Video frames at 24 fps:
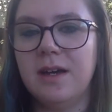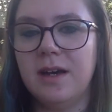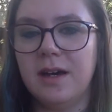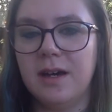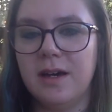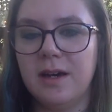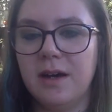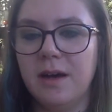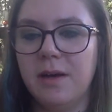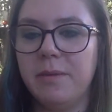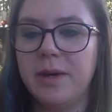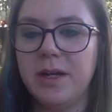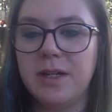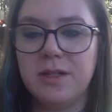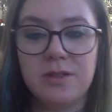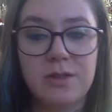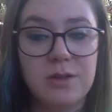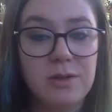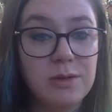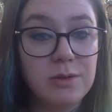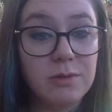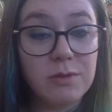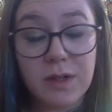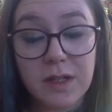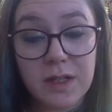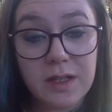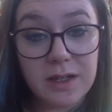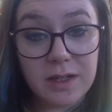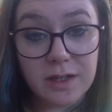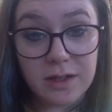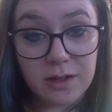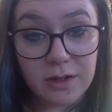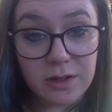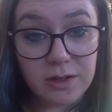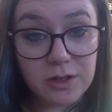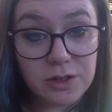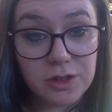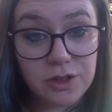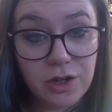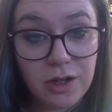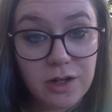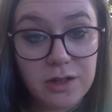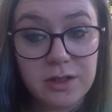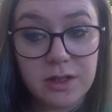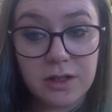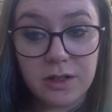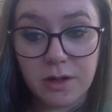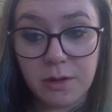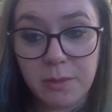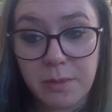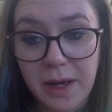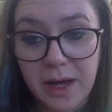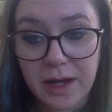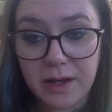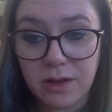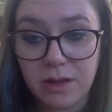I do really encourage y'all to go back